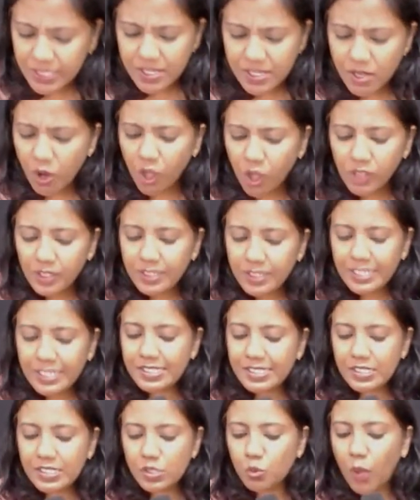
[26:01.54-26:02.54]
are all the
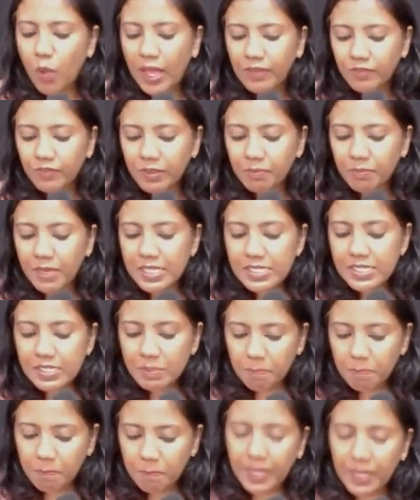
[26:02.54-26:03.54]
reasons why we must
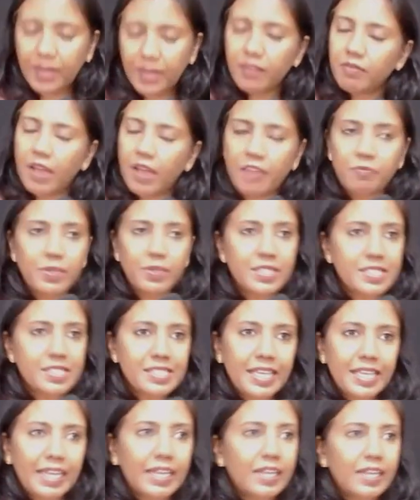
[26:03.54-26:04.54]
pray. I've been
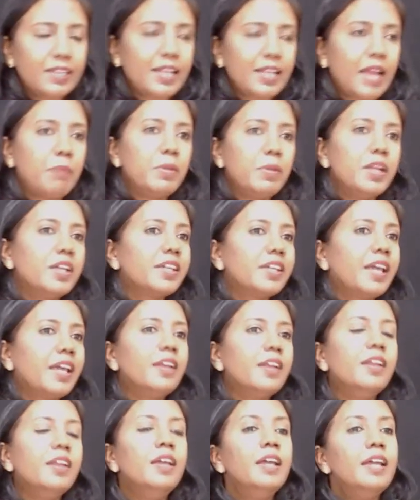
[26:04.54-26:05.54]
saying it time and
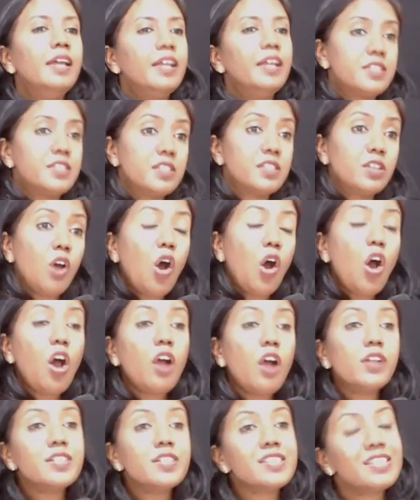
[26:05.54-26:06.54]
again. It's
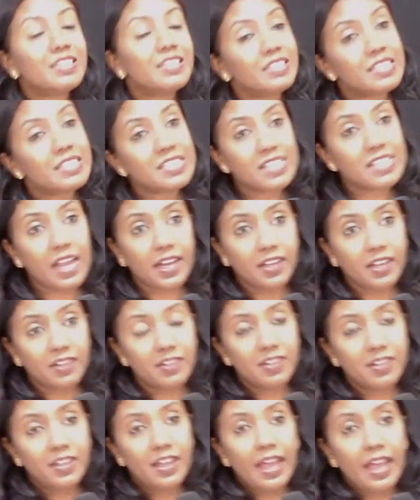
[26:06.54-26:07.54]
God's design.
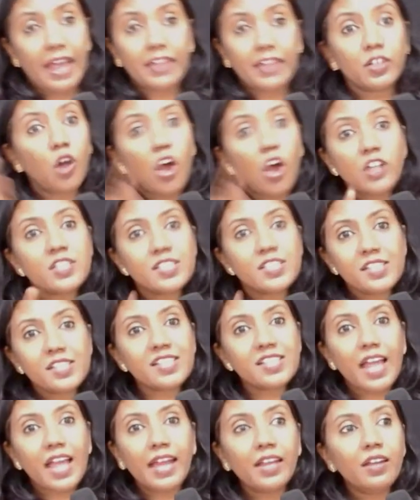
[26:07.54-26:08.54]
And God's
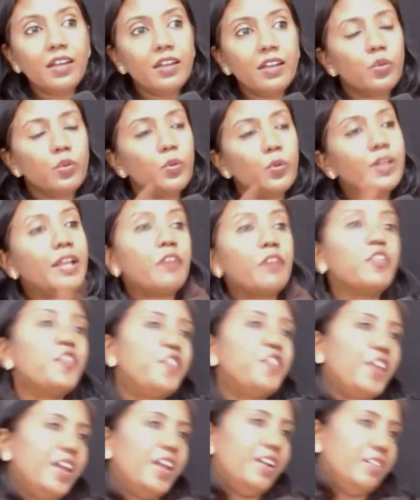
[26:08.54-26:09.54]
design will never
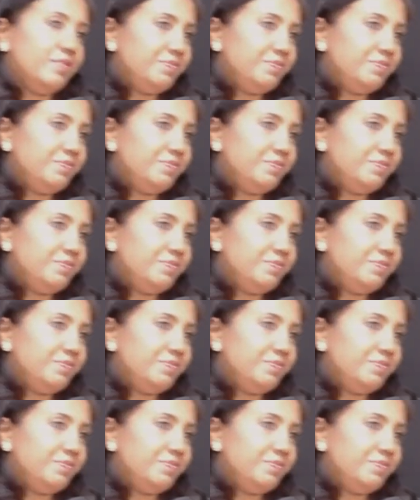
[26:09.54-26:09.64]
fail.